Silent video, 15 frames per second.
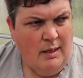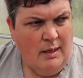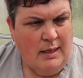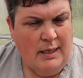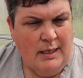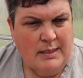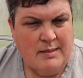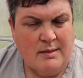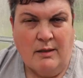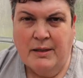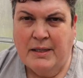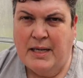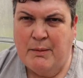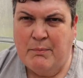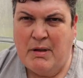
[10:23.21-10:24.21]
and I
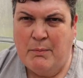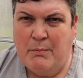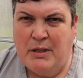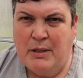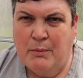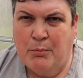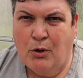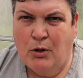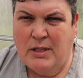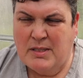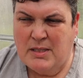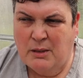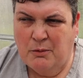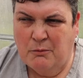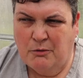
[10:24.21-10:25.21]
kept them in the
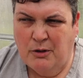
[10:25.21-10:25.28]
polytunnel